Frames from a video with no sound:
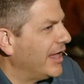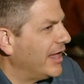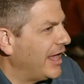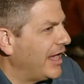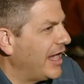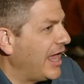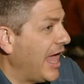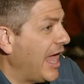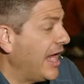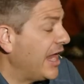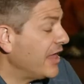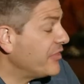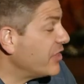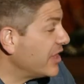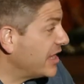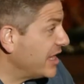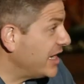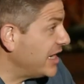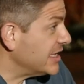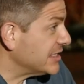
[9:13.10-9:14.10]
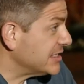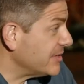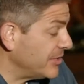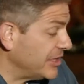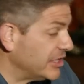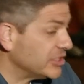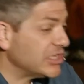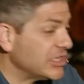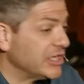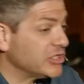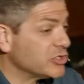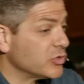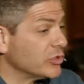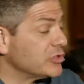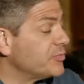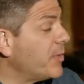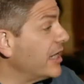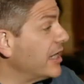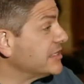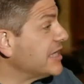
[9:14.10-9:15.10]
and I think it is. I mean, it's the
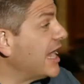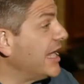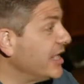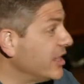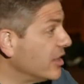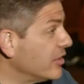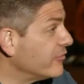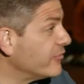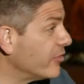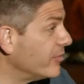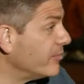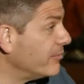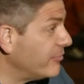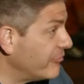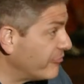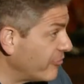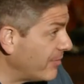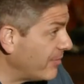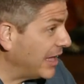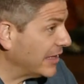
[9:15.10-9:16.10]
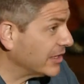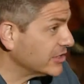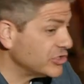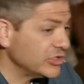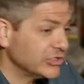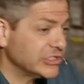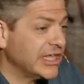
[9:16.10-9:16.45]
response I hear from my listeners.